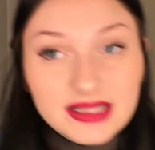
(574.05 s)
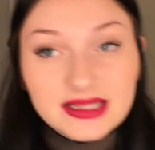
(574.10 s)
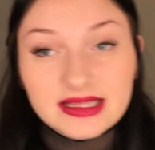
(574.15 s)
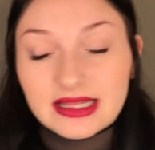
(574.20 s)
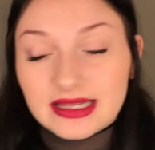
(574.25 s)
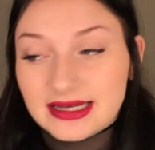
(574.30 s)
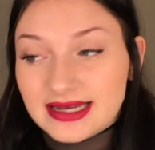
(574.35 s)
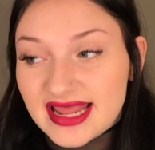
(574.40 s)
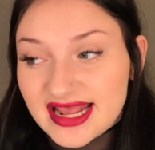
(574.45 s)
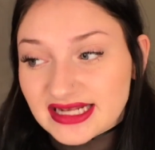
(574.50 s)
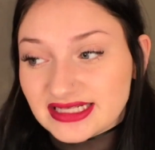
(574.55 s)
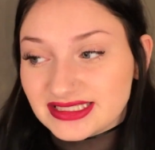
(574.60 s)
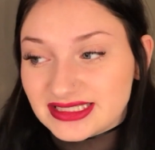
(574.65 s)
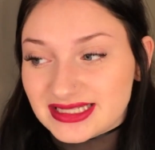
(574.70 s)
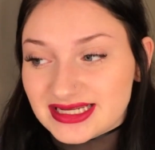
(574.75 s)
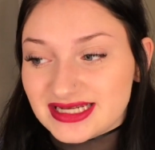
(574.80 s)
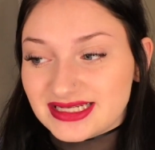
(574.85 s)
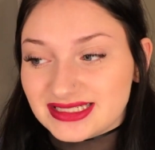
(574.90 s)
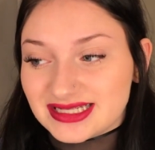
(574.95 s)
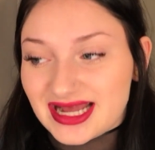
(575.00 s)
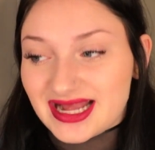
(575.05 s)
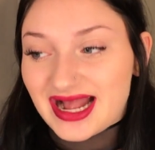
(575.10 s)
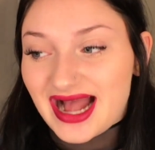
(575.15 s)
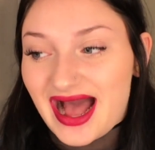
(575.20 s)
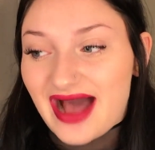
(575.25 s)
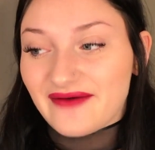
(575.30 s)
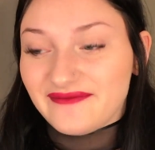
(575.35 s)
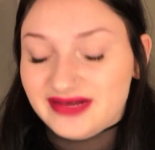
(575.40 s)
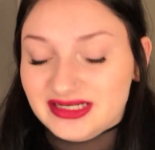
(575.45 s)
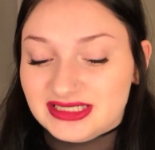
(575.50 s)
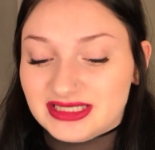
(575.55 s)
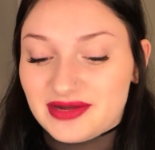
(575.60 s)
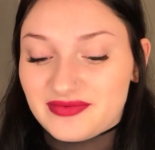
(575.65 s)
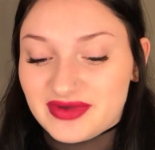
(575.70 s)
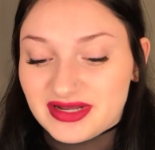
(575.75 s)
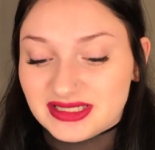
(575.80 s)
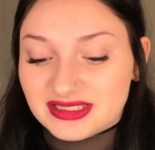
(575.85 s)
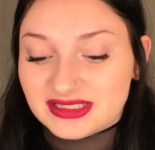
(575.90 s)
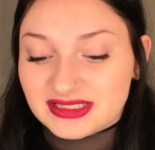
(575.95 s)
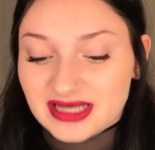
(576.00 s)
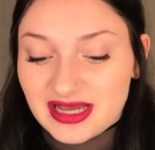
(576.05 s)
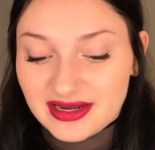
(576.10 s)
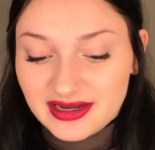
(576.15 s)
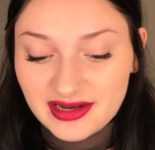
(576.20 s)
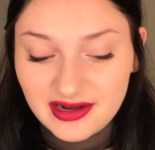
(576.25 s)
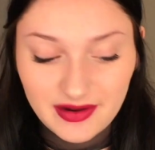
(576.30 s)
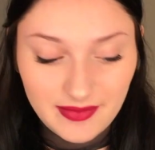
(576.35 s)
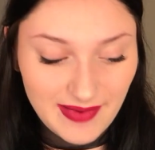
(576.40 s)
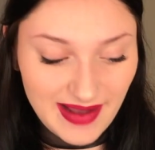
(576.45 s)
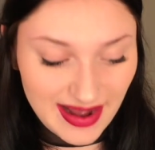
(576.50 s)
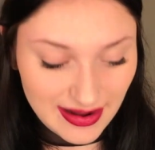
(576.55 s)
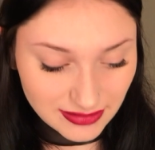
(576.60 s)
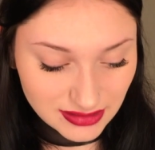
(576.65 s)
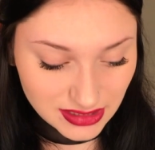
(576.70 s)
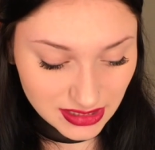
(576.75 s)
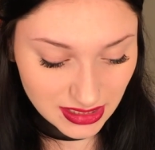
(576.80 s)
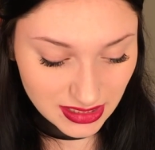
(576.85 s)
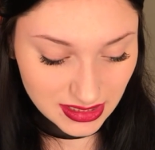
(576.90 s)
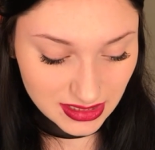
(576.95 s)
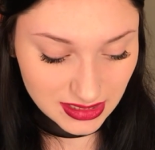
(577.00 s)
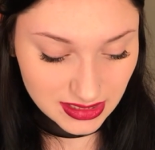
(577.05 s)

The next things I got, which I'm excited about,